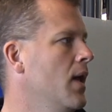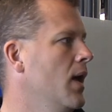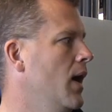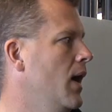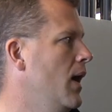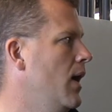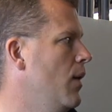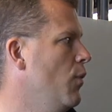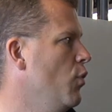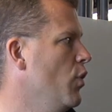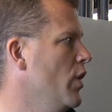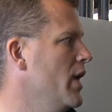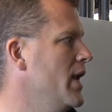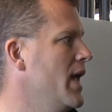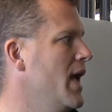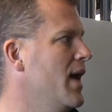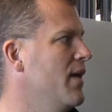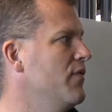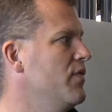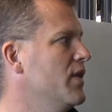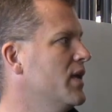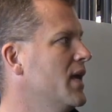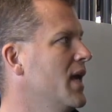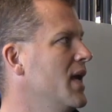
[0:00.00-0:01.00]
We're going to
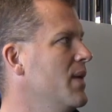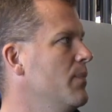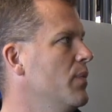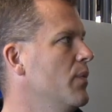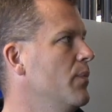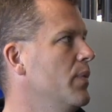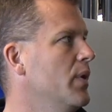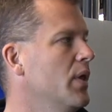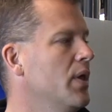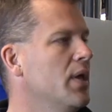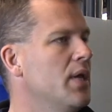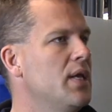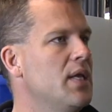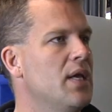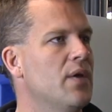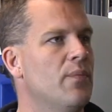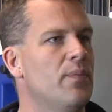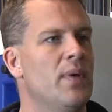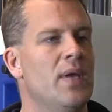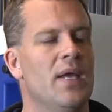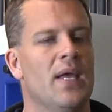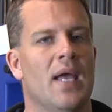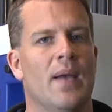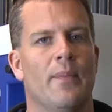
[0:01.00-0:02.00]
have the capability of
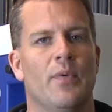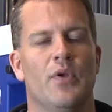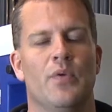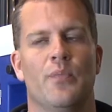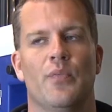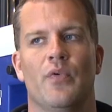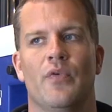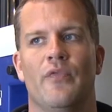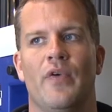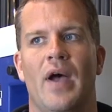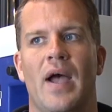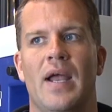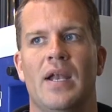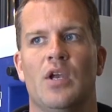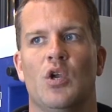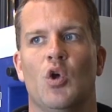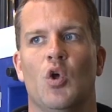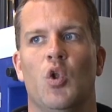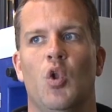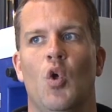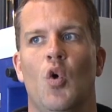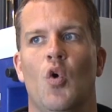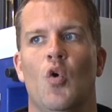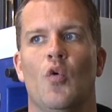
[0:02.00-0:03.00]
being able to provide
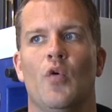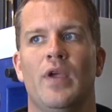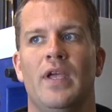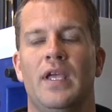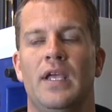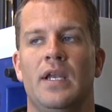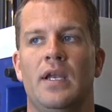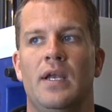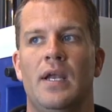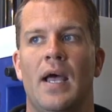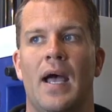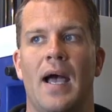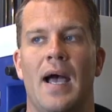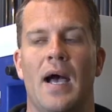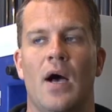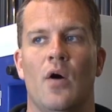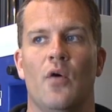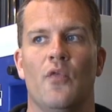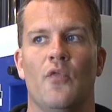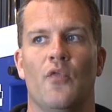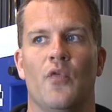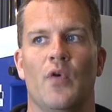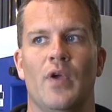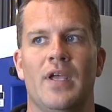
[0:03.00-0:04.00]
chlorine
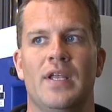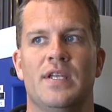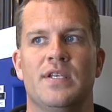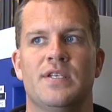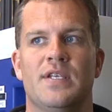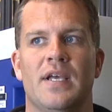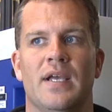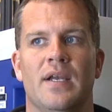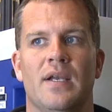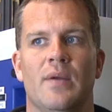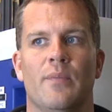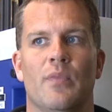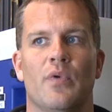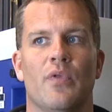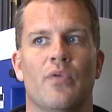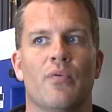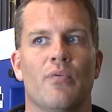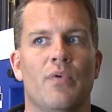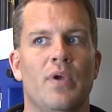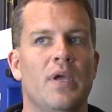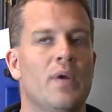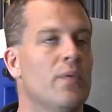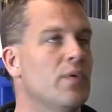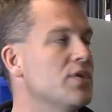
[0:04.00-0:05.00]
out for intake number
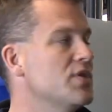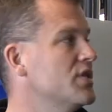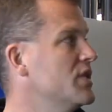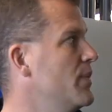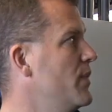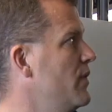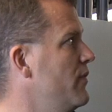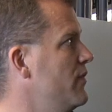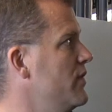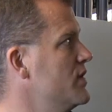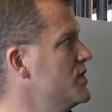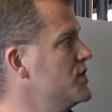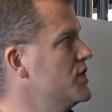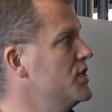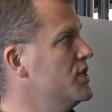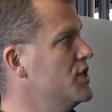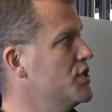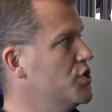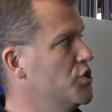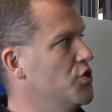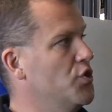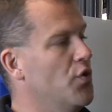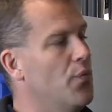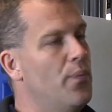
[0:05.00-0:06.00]
3 with some of this
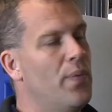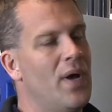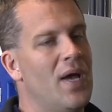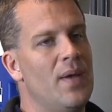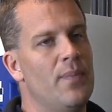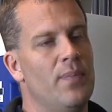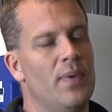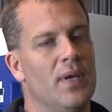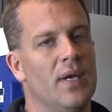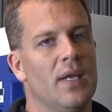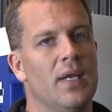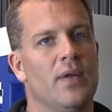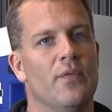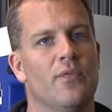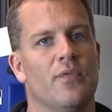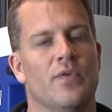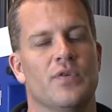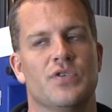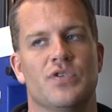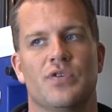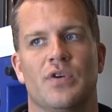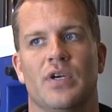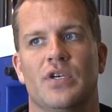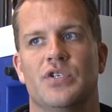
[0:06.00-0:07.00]
additional piping and
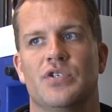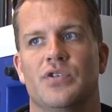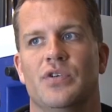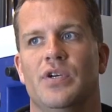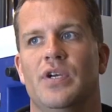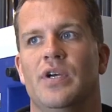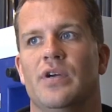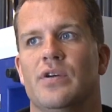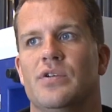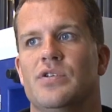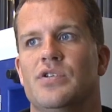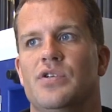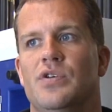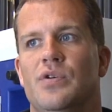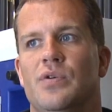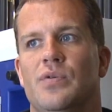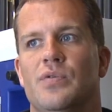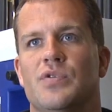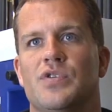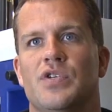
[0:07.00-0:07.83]
infrastructure here too.